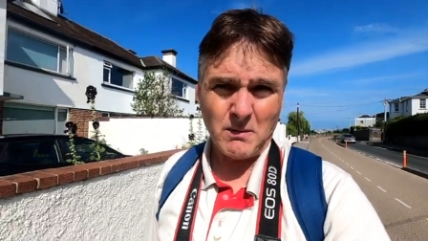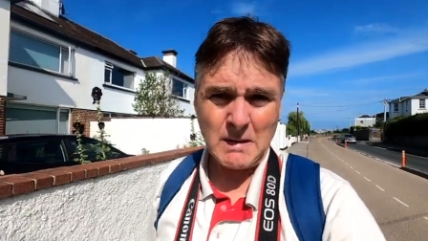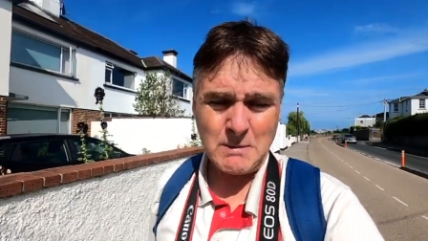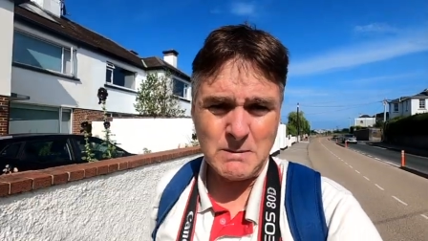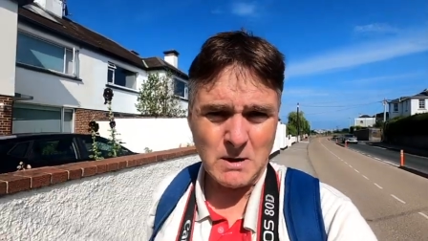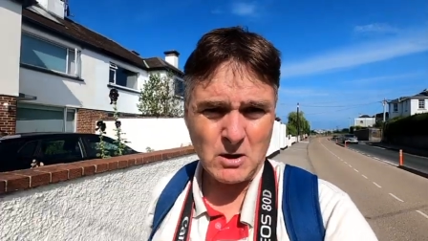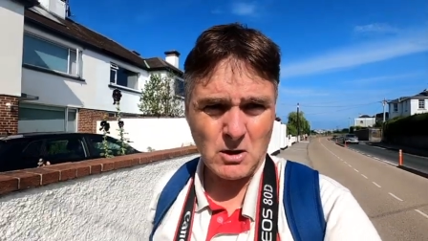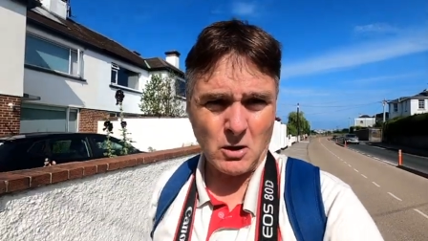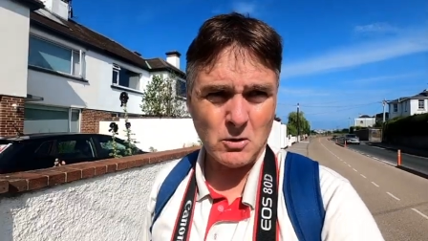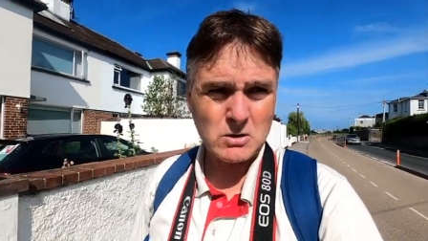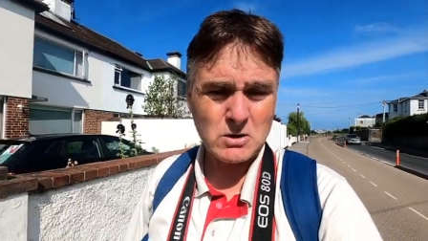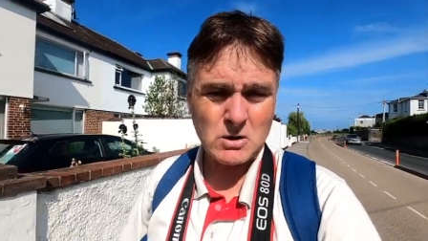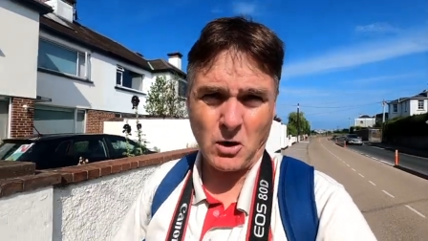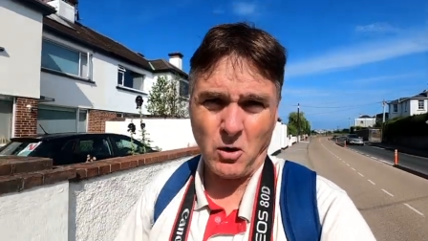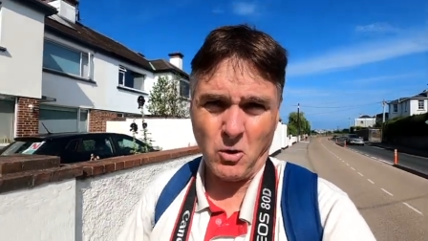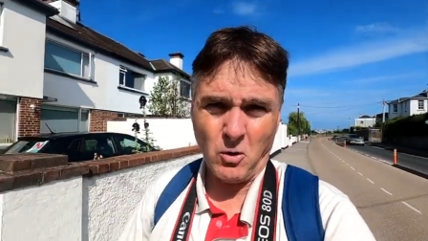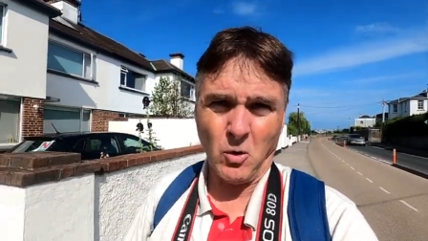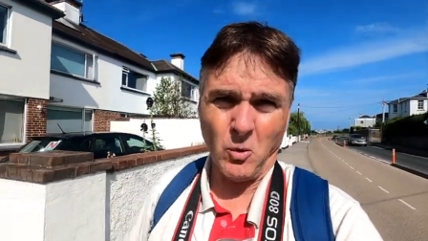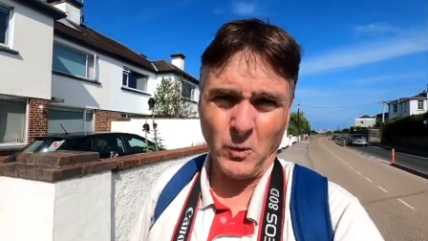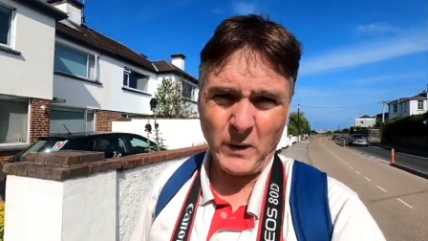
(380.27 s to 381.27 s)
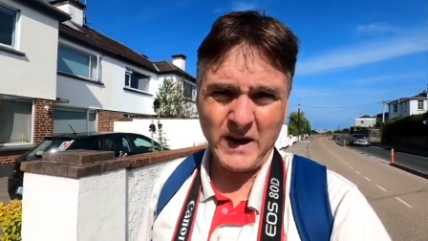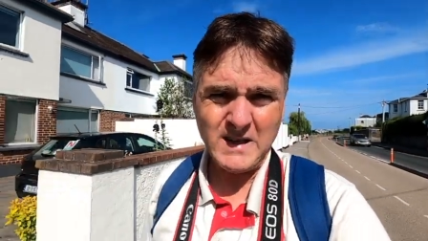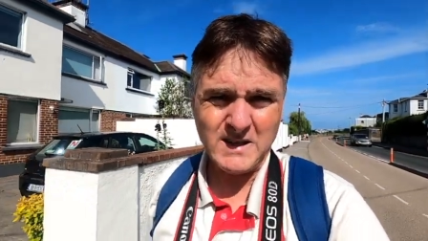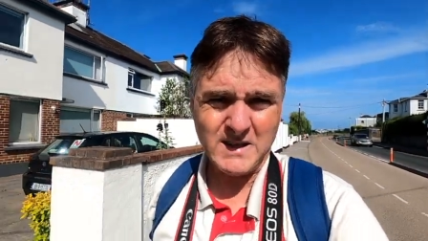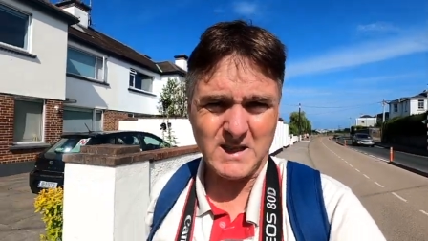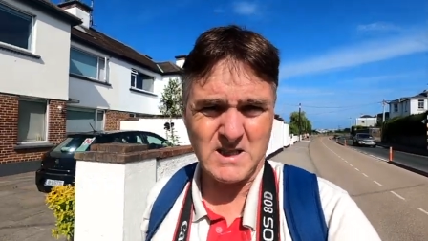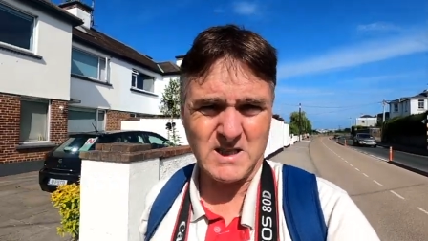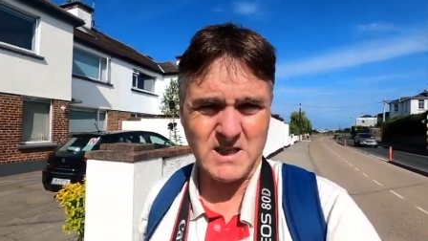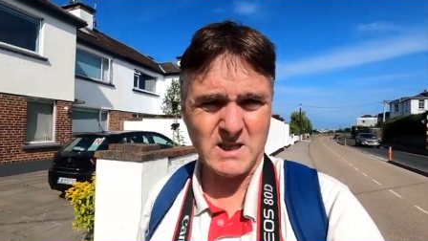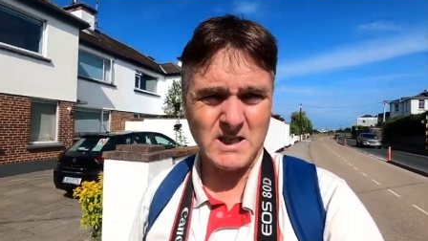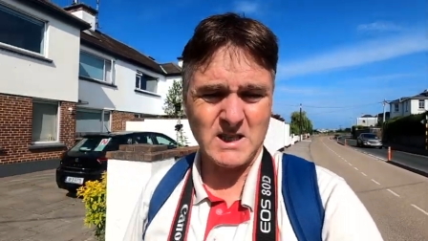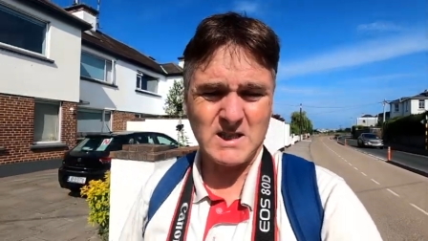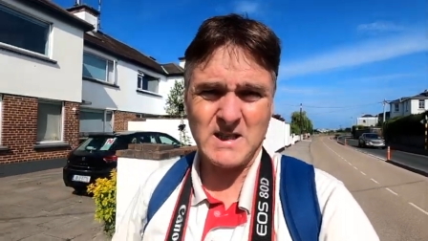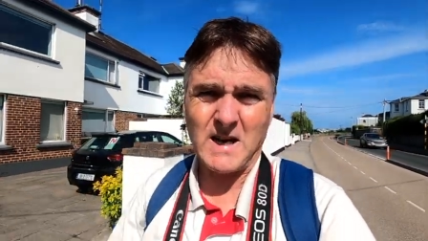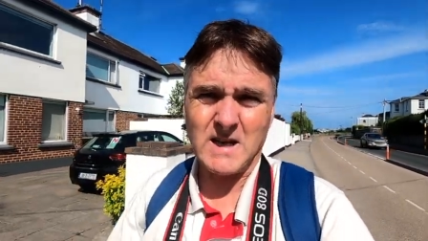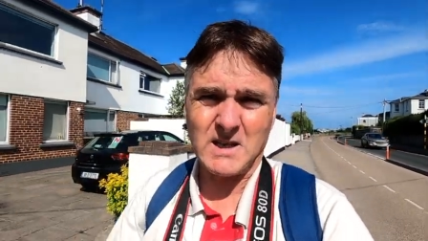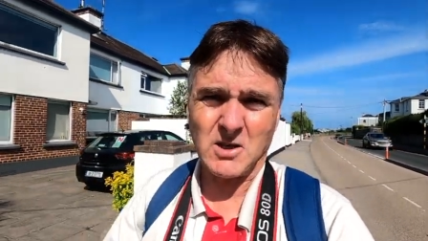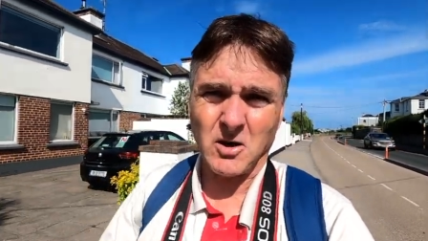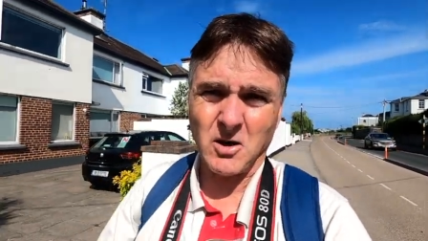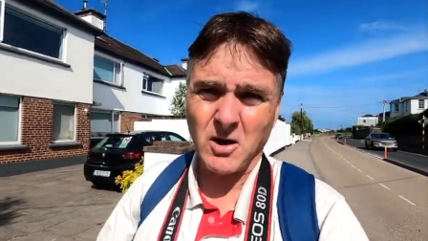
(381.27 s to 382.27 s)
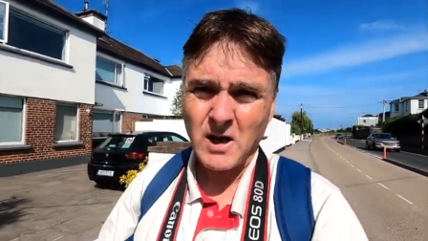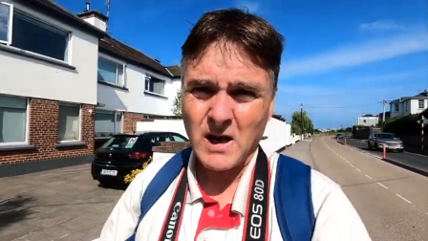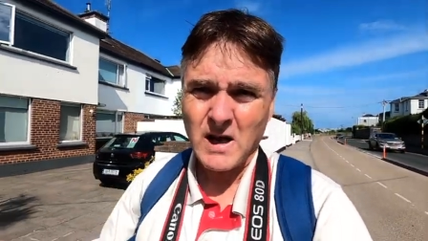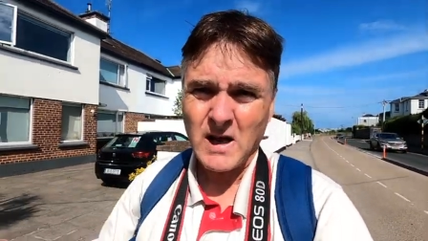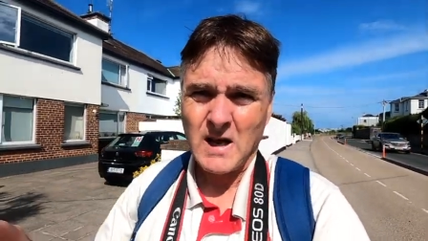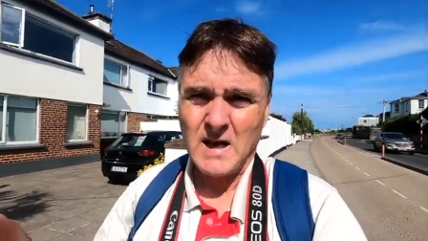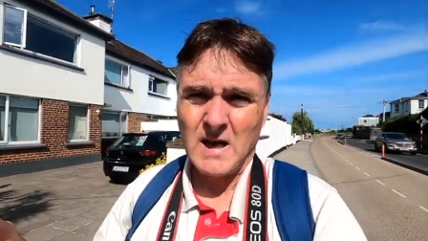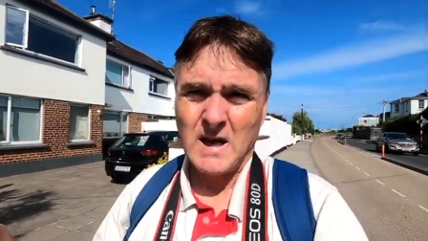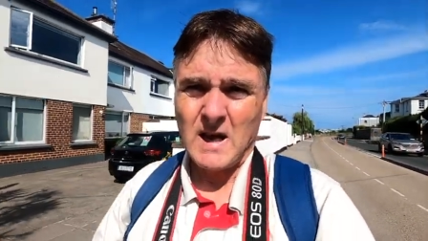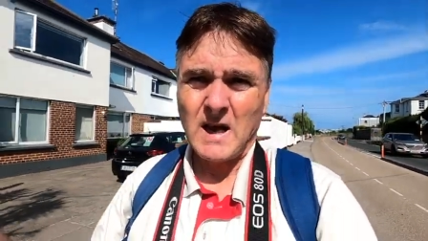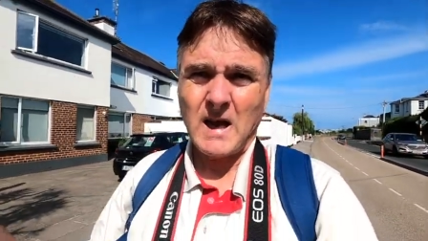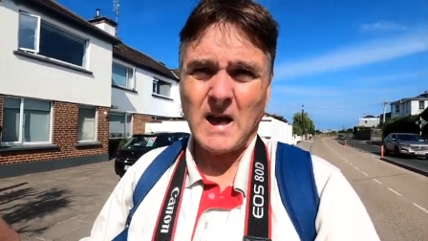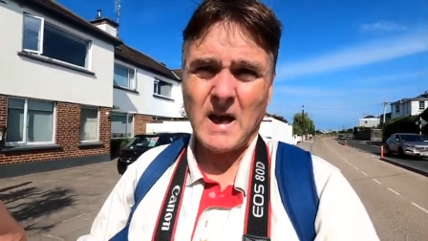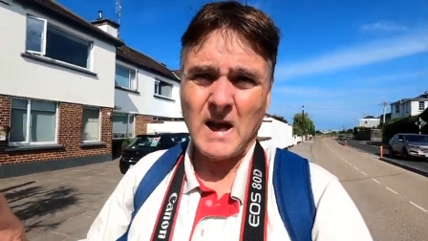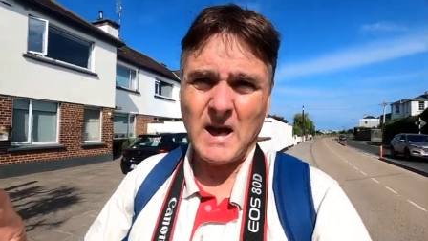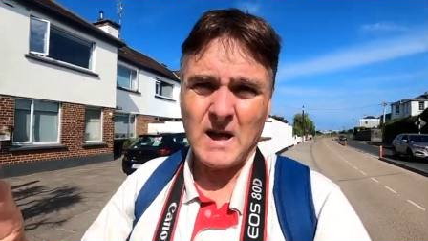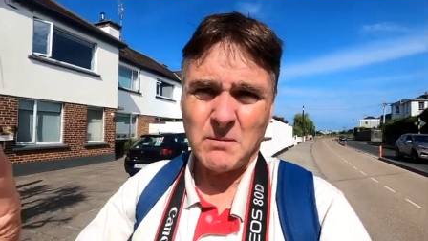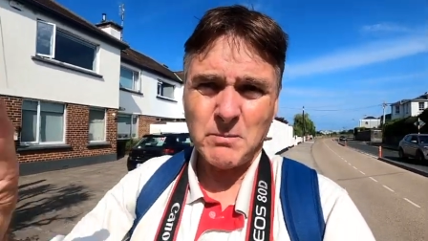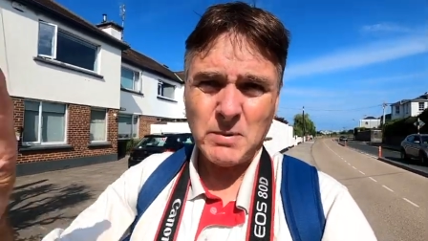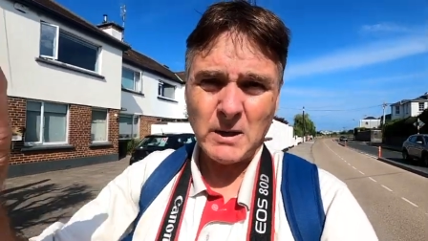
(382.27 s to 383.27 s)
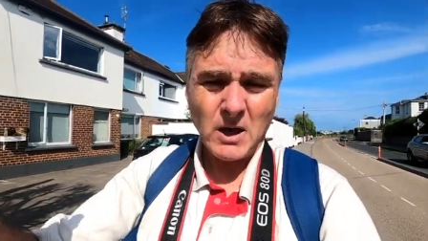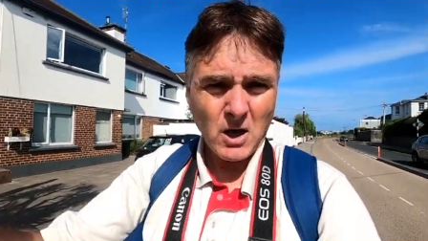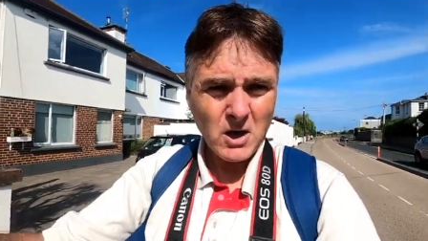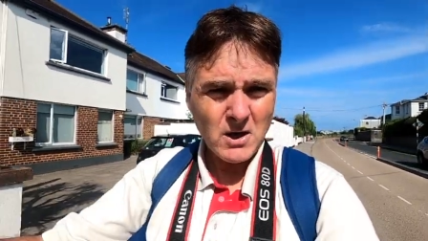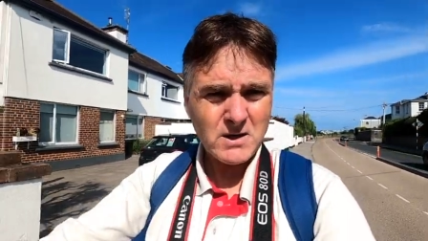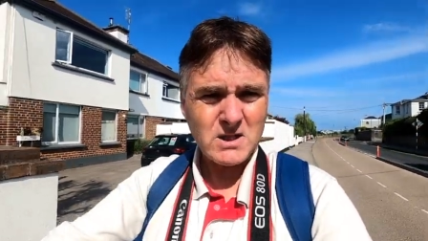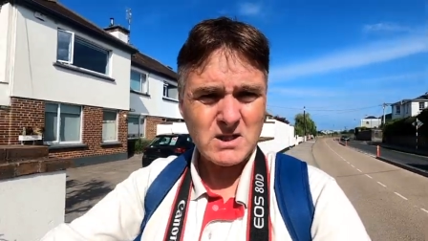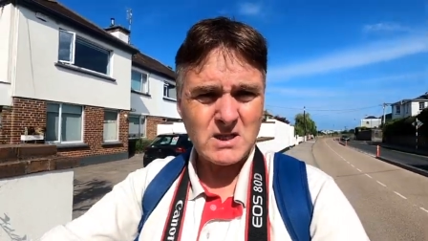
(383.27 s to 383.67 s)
Maybe it goes the whole way to the city centre and beyond